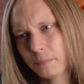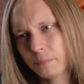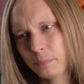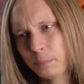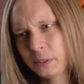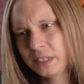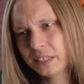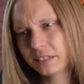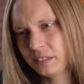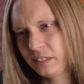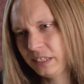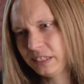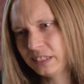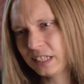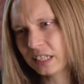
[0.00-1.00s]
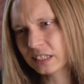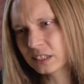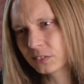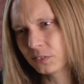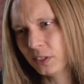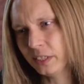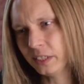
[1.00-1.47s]
particularly
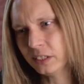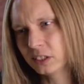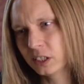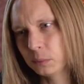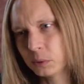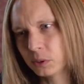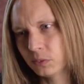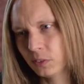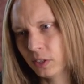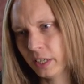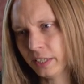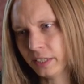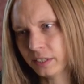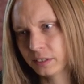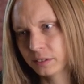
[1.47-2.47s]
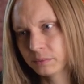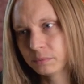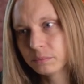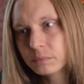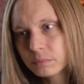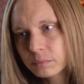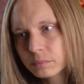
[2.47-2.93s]
satisfying in terms of like,
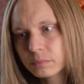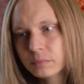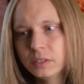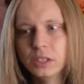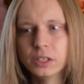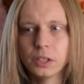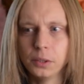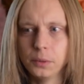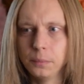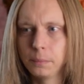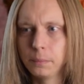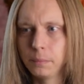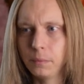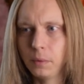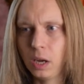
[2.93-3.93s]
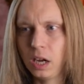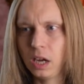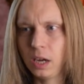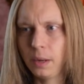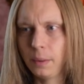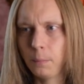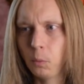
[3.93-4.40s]
you know,
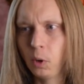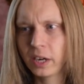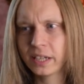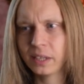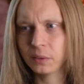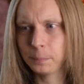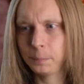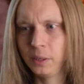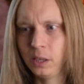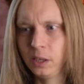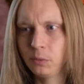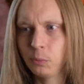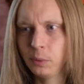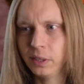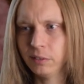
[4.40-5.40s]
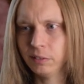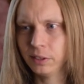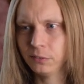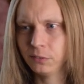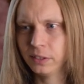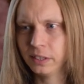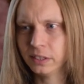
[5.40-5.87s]
working out the pathway or
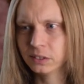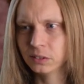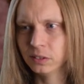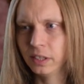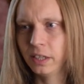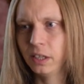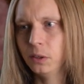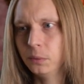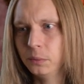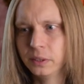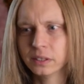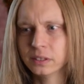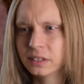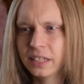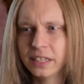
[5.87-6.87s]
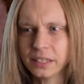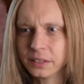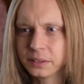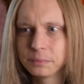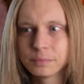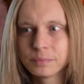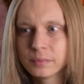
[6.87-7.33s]
anything. It's not like, oh, you can take
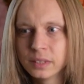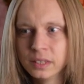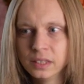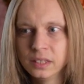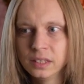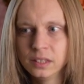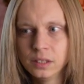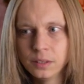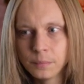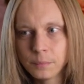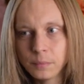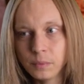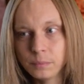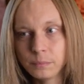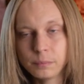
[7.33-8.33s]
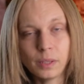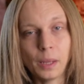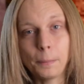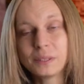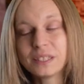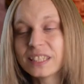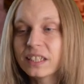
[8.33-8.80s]
a
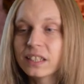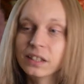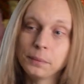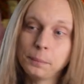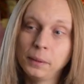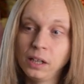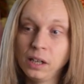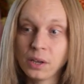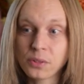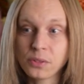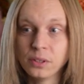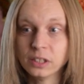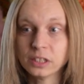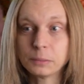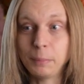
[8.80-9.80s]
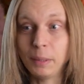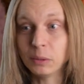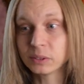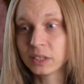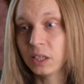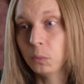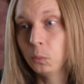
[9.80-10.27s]
particular path that
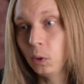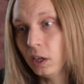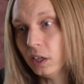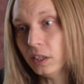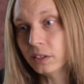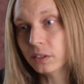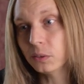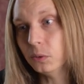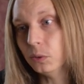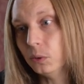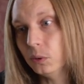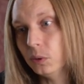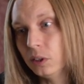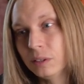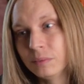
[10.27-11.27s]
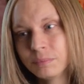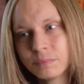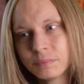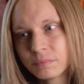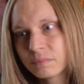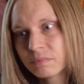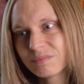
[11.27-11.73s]
spells out a word, or
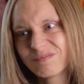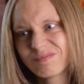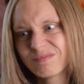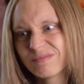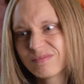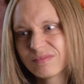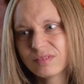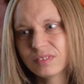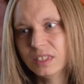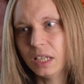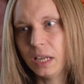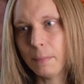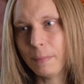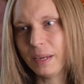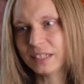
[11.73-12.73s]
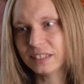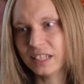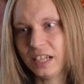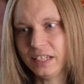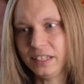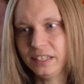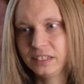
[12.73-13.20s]
that it makes
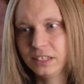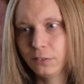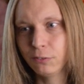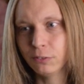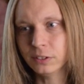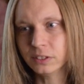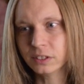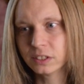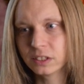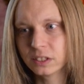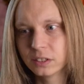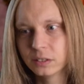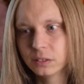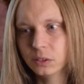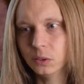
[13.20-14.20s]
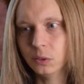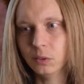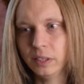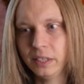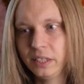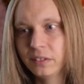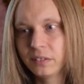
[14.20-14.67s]
any difference, or
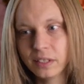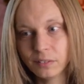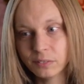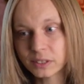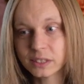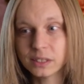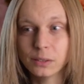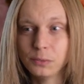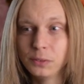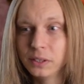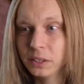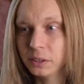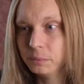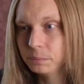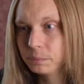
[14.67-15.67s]
any of the other stuff, you know.